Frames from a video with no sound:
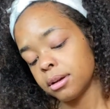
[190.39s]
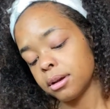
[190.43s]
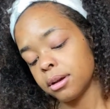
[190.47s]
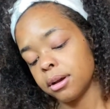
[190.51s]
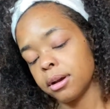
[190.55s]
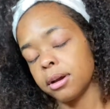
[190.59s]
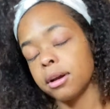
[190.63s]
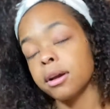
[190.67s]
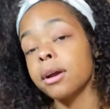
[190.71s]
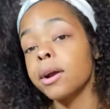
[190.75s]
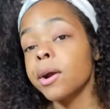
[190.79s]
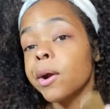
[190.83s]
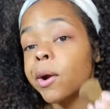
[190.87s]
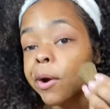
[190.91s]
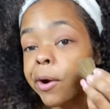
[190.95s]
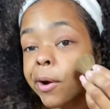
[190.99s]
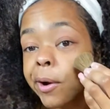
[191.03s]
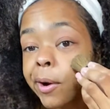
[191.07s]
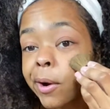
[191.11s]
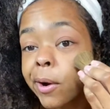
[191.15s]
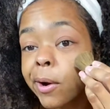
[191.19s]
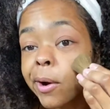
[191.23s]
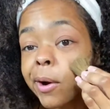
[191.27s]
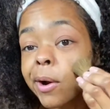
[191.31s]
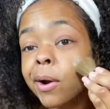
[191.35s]

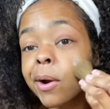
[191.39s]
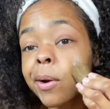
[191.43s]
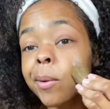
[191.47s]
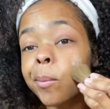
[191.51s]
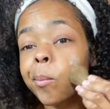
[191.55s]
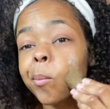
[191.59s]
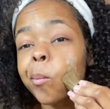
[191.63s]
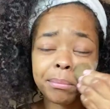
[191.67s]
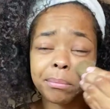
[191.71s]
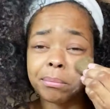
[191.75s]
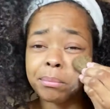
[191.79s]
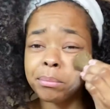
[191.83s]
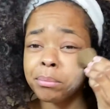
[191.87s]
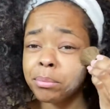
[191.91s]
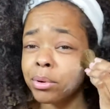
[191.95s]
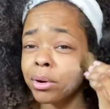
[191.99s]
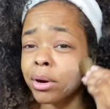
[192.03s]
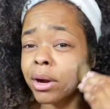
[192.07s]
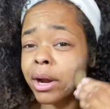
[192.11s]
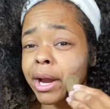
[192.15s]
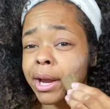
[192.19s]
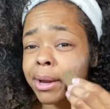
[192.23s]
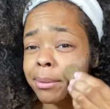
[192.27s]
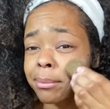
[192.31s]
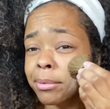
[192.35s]
her
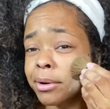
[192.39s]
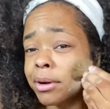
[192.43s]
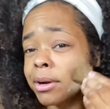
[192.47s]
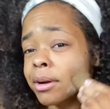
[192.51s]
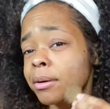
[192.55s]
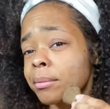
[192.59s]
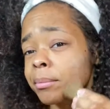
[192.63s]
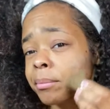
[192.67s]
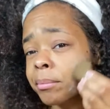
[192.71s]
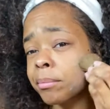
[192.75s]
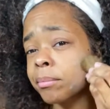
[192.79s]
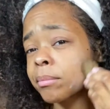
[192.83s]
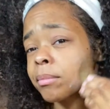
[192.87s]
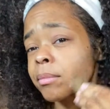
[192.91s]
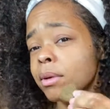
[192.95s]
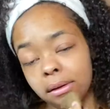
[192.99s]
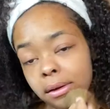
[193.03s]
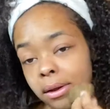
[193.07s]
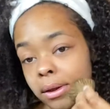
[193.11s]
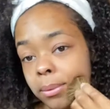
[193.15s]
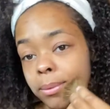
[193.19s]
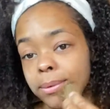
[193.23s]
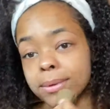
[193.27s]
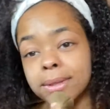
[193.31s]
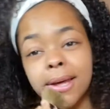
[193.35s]
primer.
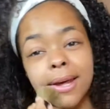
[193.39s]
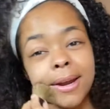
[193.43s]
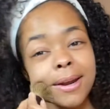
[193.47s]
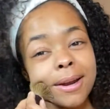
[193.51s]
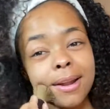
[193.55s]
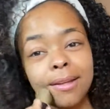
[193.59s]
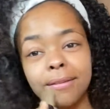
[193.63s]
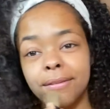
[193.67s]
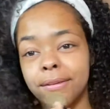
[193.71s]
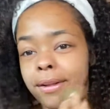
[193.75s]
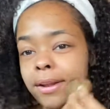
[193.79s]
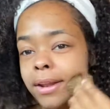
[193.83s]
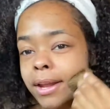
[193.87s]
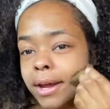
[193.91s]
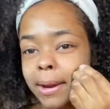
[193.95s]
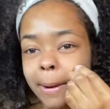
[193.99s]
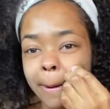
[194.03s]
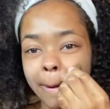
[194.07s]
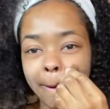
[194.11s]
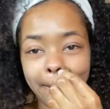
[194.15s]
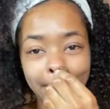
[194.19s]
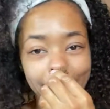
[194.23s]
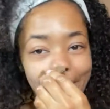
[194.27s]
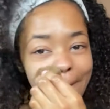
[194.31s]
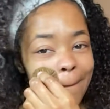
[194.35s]
Without it, I feel like
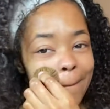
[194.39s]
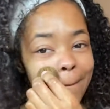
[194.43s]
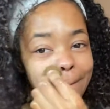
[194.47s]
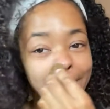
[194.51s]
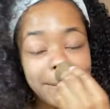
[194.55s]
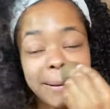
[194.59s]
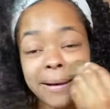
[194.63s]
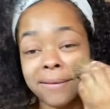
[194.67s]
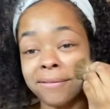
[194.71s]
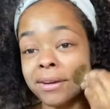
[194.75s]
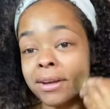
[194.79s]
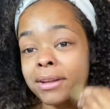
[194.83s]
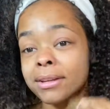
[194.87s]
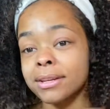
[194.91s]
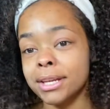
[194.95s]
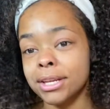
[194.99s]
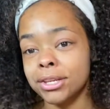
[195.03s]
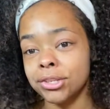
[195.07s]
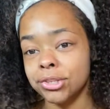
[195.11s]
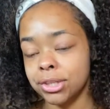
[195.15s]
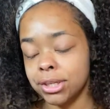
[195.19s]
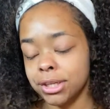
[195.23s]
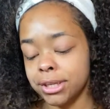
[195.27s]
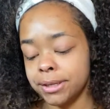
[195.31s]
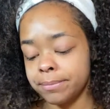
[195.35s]
my
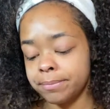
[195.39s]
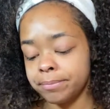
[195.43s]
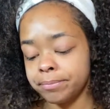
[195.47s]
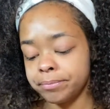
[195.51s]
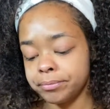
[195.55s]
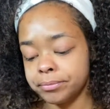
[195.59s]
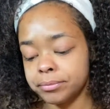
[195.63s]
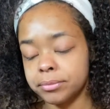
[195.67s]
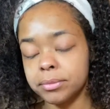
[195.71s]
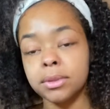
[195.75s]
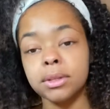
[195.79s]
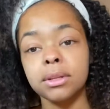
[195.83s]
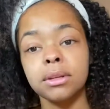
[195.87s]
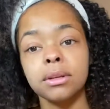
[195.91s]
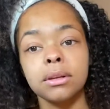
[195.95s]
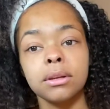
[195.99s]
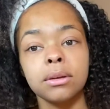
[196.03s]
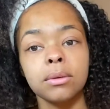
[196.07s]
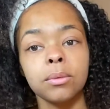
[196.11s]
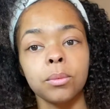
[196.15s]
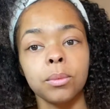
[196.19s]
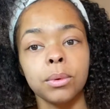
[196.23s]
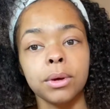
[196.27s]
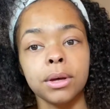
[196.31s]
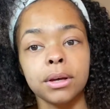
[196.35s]
foundation
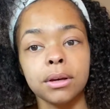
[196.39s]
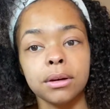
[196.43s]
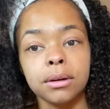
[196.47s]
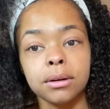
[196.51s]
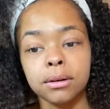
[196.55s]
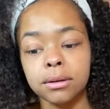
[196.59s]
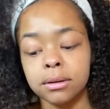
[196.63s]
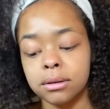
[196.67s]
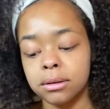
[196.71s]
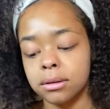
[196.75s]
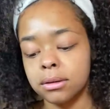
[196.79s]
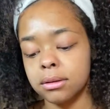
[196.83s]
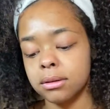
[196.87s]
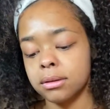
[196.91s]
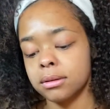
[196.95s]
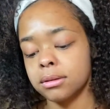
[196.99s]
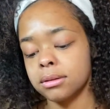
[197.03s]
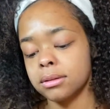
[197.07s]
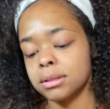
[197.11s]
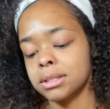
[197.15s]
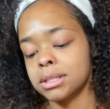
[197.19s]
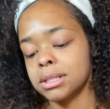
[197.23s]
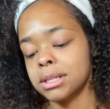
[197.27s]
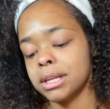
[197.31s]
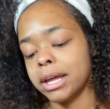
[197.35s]
will
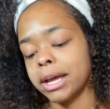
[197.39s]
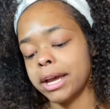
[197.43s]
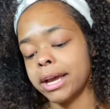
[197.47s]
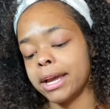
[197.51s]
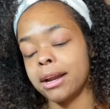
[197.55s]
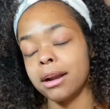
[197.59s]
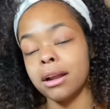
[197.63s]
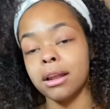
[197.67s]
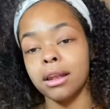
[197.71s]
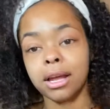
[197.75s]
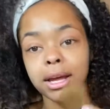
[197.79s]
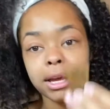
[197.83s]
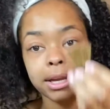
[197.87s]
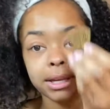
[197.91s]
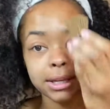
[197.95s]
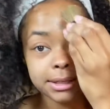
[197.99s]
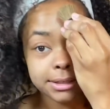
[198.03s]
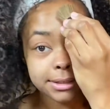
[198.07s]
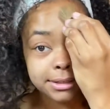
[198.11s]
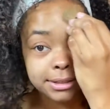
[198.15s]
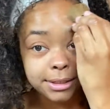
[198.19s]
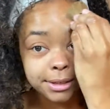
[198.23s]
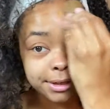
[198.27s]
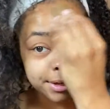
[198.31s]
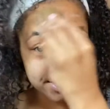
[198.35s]
slide a lot
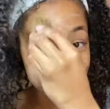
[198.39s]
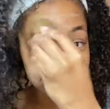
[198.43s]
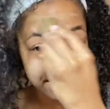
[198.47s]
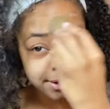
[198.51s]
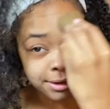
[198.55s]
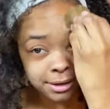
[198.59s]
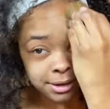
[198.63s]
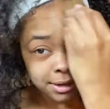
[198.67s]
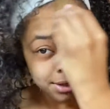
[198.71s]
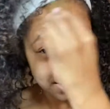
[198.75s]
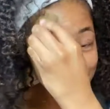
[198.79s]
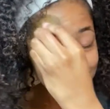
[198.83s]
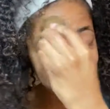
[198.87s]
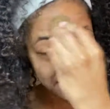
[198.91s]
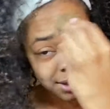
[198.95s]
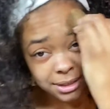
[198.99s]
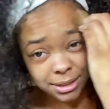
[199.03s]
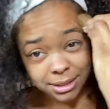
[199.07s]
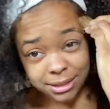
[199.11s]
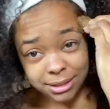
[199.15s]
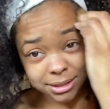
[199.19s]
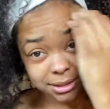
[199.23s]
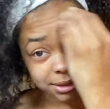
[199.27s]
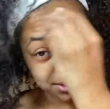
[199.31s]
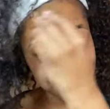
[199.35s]
easier. It
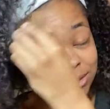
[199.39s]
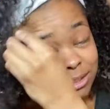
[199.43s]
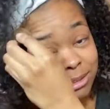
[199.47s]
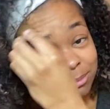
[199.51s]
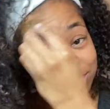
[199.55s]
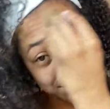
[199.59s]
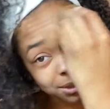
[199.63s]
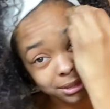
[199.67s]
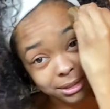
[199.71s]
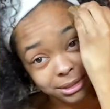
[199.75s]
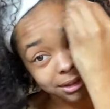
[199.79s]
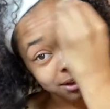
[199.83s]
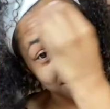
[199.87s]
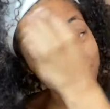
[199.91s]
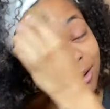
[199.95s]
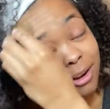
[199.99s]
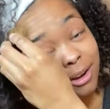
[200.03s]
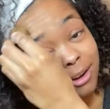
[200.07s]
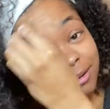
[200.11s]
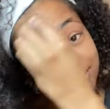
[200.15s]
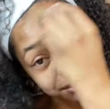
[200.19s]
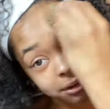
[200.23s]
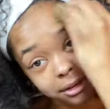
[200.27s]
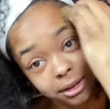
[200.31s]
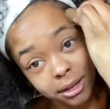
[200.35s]
starts to melt
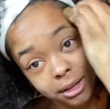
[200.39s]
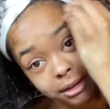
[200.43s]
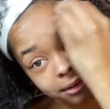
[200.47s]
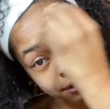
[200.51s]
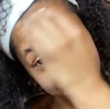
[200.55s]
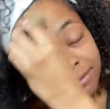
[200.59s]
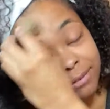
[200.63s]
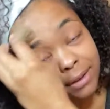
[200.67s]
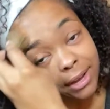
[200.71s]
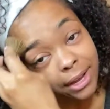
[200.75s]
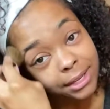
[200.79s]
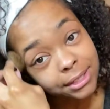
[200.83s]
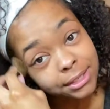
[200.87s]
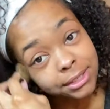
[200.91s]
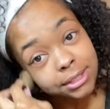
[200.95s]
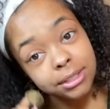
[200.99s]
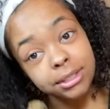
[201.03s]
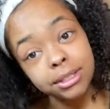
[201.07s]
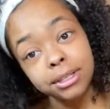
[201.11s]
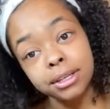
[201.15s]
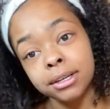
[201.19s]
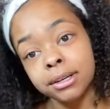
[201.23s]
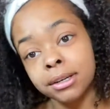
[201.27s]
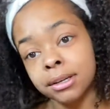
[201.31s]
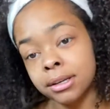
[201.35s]
off a lot
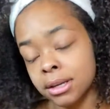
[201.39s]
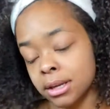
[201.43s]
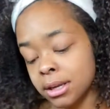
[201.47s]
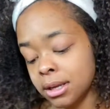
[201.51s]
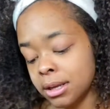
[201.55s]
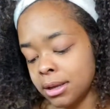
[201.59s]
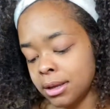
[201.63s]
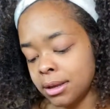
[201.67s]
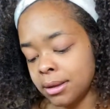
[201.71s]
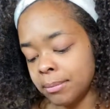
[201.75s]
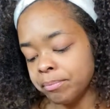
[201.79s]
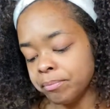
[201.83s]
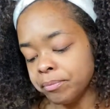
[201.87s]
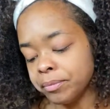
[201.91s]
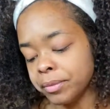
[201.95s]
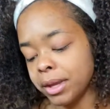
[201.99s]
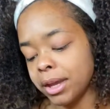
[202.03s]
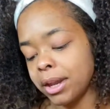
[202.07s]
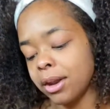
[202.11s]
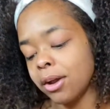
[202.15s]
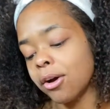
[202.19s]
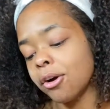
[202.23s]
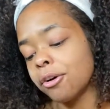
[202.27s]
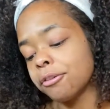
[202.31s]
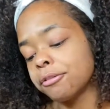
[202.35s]
faster. And
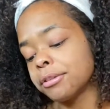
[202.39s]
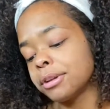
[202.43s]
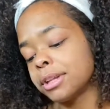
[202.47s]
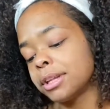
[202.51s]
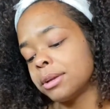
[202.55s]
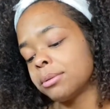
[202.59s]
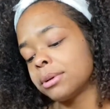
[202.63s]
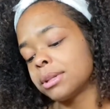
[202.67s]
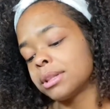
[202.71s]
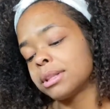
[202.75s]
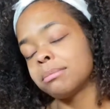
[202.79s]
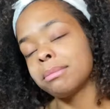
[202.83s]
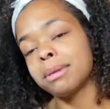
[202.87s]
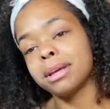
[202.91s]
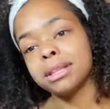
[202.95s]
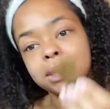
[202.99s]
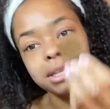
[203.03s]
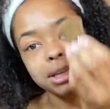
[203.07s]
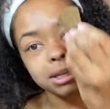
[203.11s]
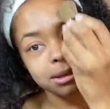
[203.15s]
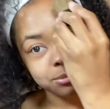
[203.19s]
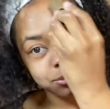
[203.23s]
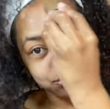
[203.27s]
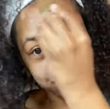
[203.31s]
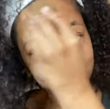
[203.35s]
hopefully with the method
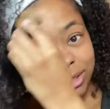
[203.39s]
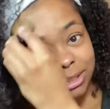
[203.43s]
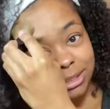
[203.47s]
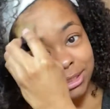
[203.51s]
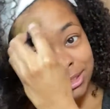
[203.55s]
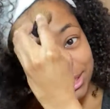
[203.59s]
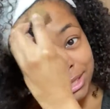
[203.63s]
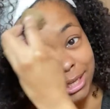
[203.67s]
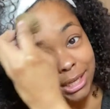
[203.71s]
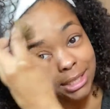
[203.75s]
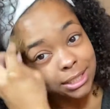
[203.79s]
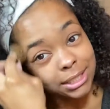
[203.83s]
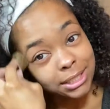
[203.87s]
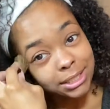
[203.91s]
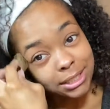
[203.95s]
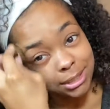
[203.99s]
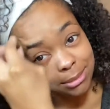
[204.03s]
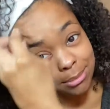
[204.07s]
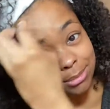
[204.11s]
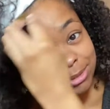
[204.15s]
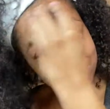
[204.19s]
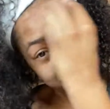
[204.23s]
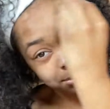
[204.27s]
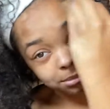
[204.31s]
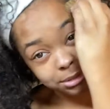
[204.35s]
I'm trying today, since I'm
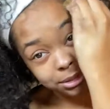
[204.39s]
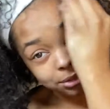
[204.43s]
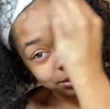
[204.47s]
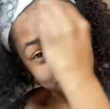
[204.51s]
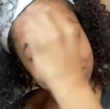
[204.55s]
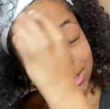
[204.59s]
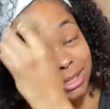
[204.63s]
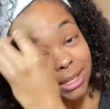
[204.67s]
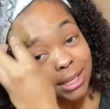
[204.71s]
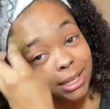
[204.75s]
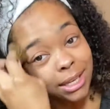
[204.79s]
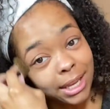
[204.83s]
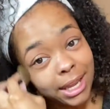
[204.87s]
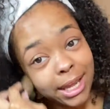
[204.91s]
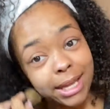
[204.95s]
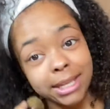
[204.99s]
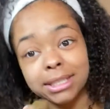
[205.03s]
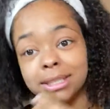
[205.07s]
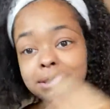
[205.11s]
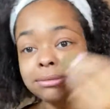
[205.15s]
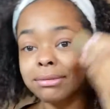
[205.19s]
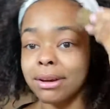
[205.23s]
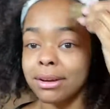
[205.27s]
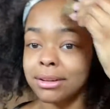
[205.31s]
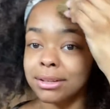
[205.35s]
going to be using less
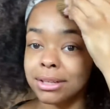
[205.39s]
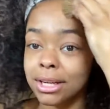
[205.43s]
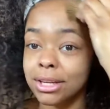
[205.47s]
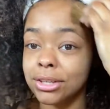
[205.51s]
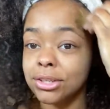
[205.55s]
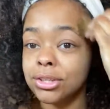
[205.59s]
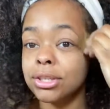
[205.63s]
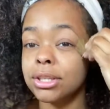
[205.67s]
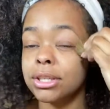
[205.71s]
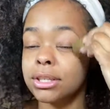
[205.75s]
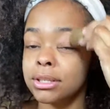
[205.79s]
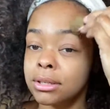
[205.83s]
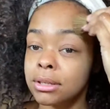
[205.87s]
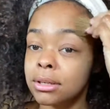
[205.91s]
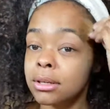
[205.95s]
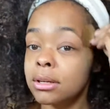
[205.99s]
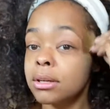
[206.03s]
foundation,